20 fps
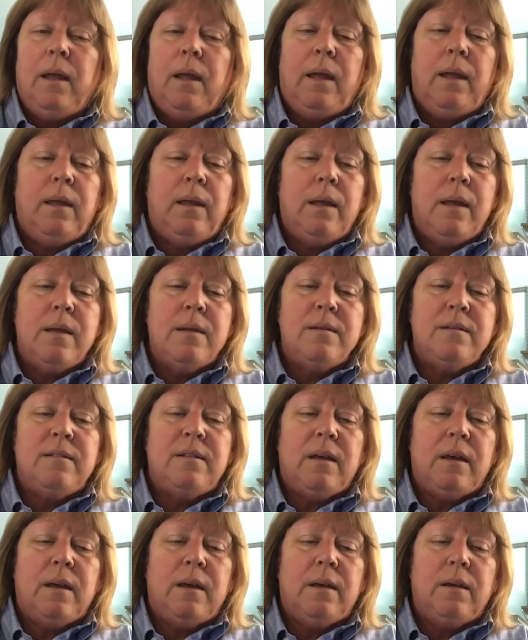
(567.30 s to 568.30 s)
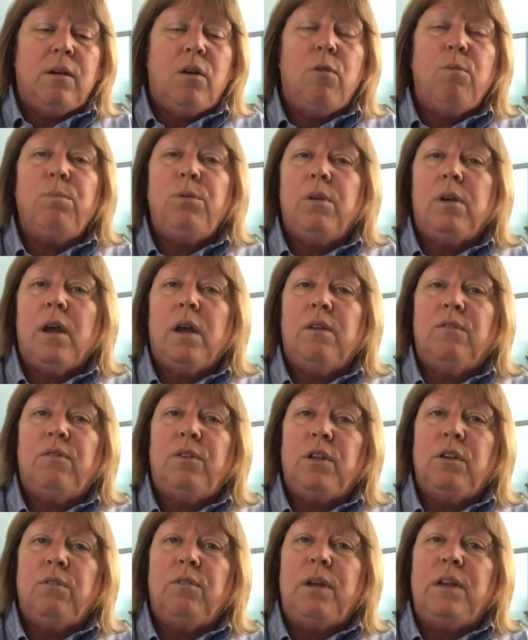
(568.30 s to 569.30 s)
And hope you got a
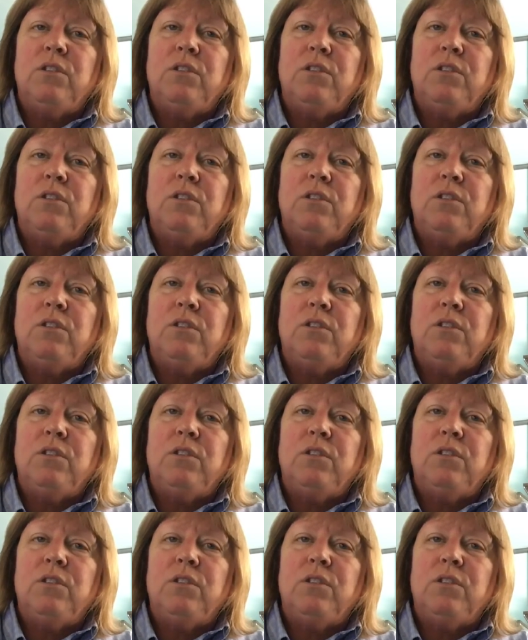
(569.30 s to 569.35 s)
few